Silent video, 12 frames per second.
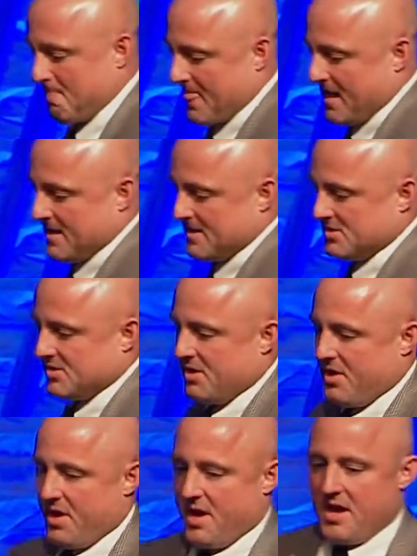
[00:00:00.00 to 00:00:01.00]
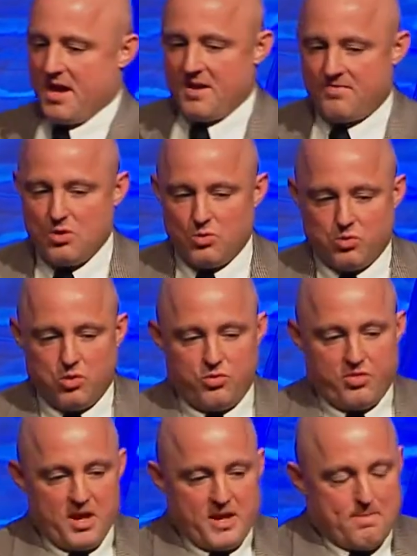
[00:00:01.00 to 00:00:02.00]
is if you
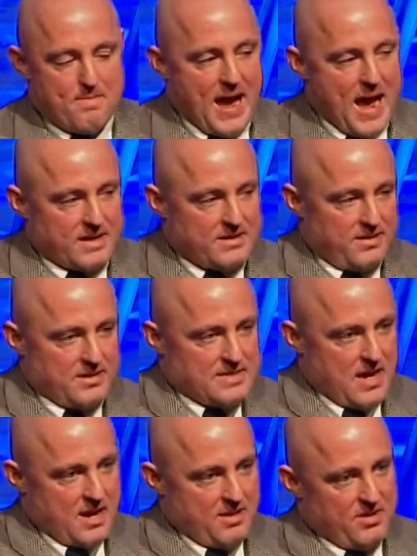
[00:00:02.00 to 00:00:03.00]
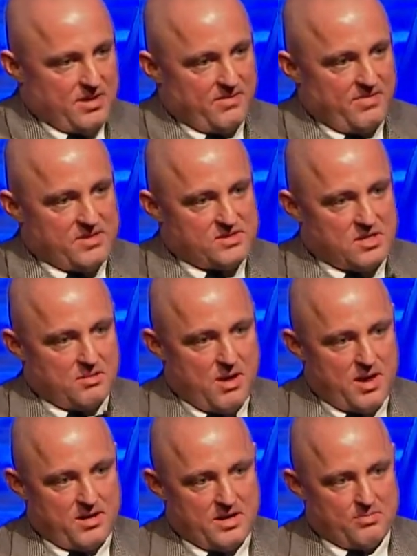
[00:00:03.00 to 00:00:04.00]
think back to the timing of this
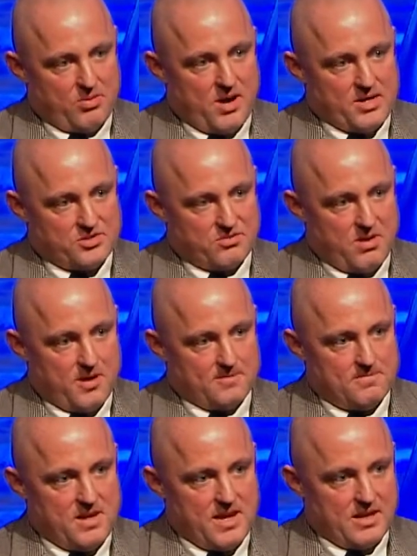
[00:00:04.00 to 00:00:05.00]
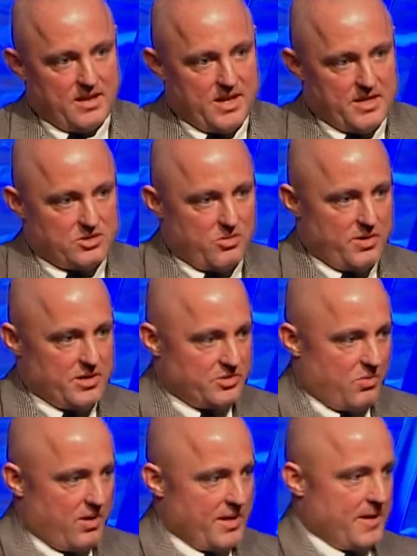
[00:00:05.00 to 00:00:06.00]
commodity price run in late
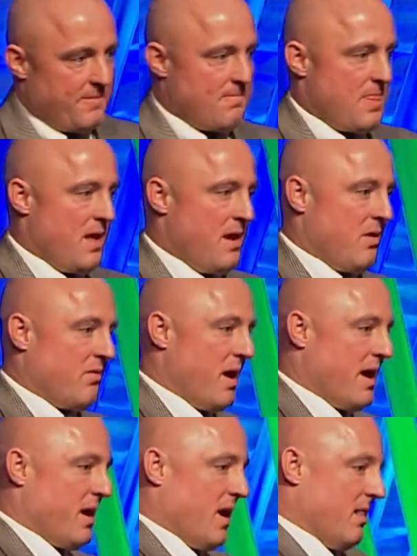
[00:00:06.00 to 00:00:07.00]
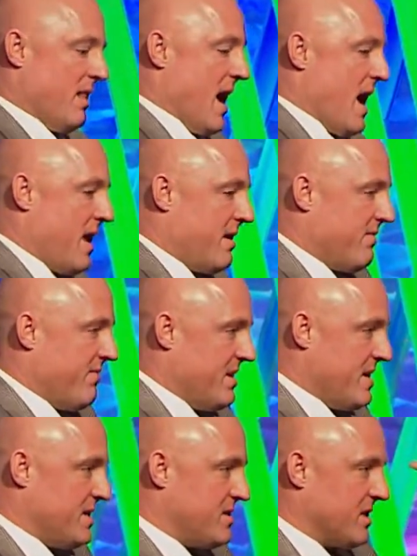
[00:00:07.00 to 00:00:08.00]
2020, right? A lot of
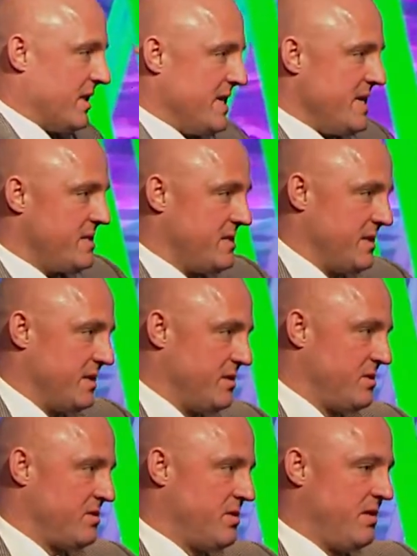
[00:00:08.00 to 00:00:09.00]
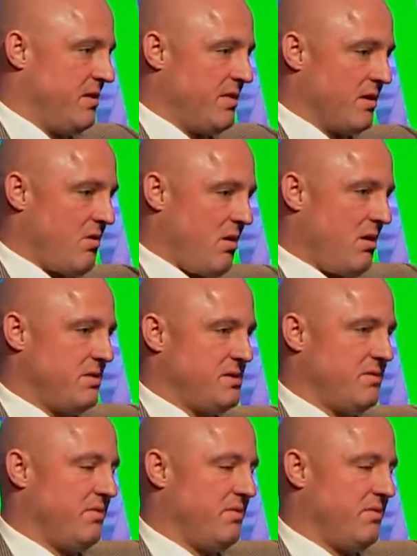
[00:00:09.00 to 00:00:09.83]
these leases, the cost of